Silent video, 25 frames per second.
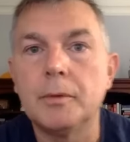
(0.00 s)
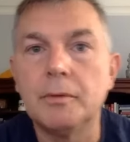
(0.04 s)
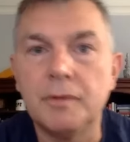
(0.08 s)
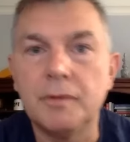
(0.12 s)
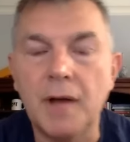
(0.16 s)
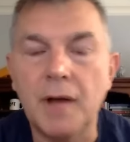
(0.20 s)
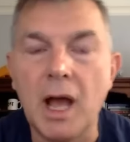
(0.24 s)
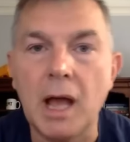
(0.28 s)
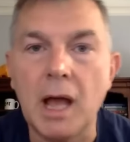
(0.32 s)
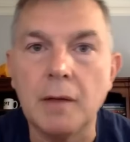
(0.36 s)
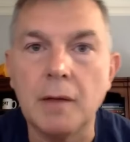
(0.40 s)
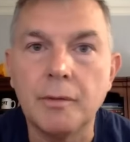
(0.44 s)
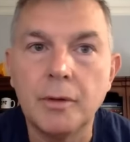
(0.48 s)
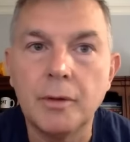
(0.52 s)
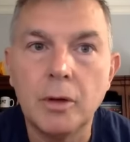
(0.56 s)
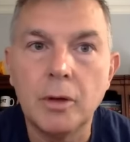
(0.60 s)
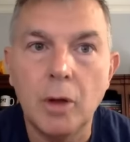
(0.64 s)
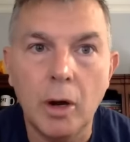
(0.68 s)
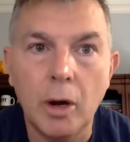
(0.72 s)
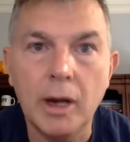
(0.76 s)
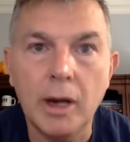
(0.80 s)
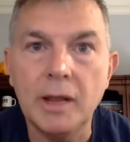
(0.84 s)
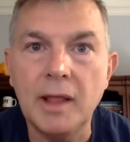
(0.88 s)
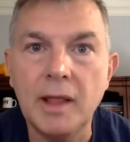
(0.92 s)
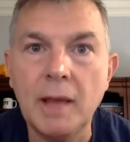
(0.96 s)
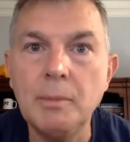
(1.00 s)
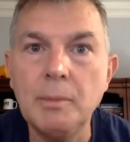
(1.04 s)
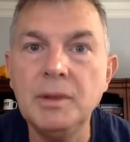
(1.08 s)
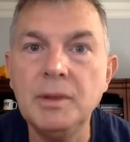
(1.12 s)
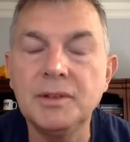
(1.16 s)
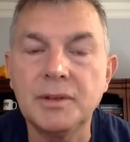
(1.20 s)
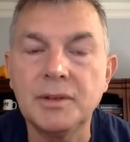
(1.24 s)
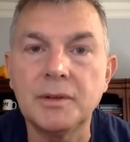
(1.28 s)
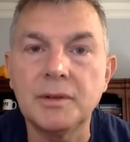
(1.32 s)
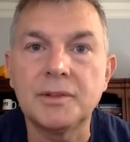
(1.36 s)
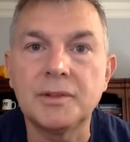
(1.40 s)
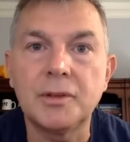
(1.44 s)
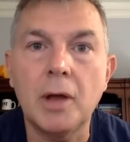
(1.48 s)
Five. All right, that means
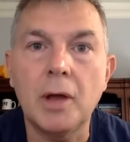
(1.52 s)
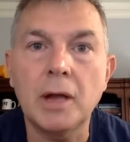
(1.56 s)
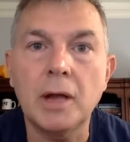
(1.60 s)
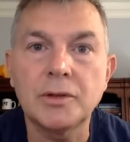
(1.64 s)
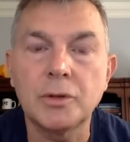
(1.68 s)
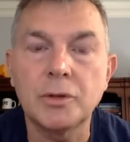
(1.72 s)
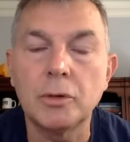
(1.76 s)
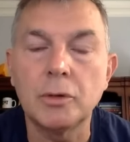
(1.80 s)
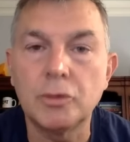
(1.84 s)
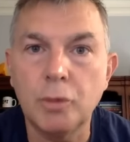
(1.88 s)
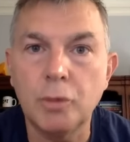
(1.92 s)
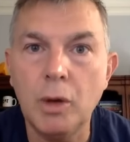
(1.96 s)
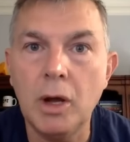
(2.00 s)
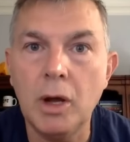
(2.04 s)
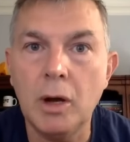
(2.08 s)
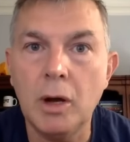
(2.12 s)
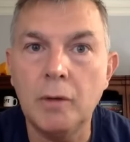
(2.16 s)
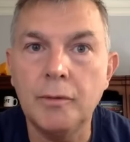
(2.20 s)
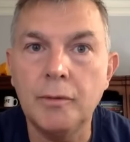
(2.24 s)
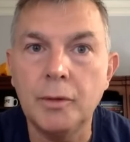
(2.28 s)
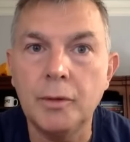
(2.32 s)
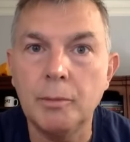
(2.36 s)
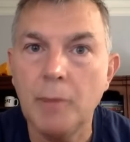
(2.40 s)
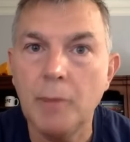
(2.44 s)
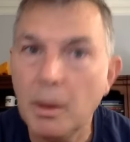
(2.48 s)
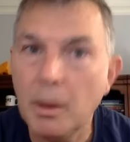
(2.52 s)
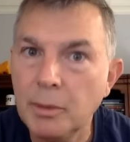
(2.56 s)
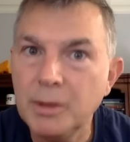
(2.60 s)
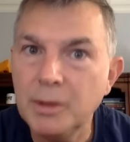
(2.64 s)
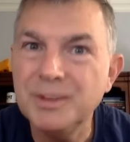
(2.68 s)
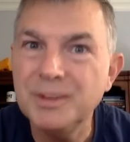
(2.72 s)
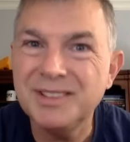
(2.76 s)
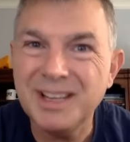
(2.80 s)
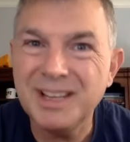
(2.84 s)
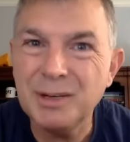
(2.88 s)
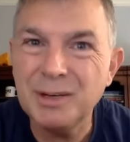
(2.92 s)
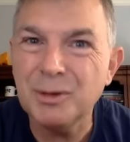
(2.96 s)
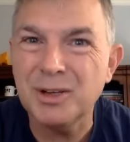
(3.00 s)
that the stocks go 12. Remember, you
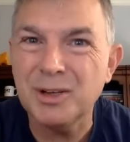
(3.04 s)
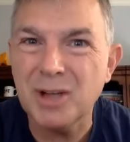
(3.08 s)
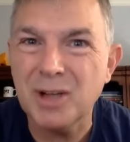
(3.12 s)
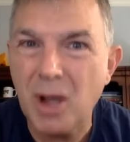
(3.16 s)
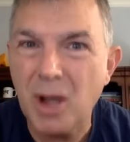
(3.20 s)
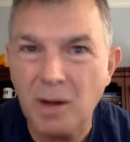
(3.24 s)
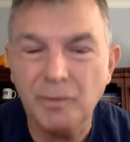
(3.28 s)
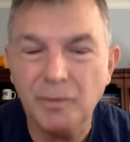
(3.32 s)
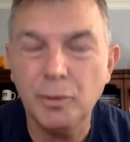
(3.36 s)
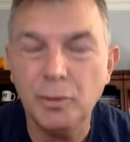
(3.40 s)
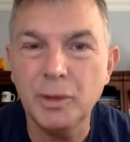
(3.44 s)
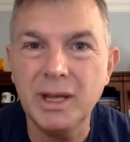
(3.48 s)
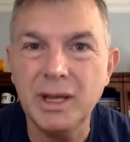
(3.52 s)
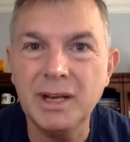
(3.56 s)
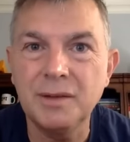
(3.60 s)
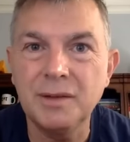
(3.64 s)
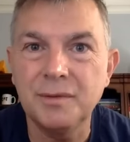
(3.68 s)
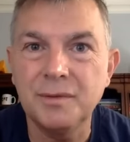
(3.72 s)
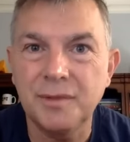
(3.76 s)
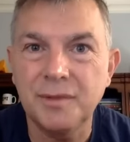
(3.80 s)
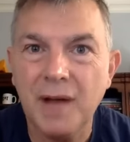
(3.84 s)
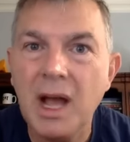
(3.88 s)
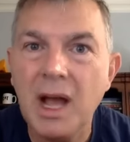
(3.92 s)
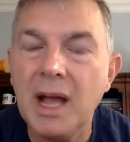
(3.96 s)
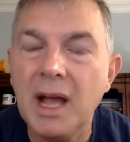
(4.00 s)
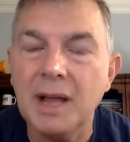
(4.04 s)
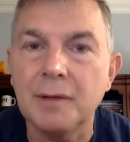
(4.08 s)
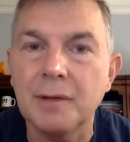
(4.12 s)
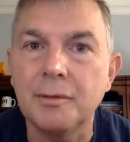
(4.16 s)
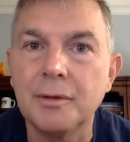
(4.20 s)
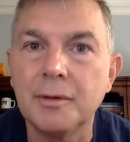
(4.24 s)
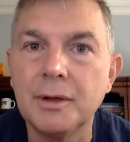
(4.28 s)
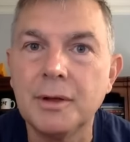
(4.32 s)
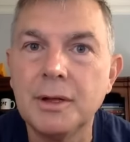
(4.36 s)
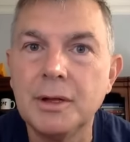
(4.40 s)
said you were comfortable getting five.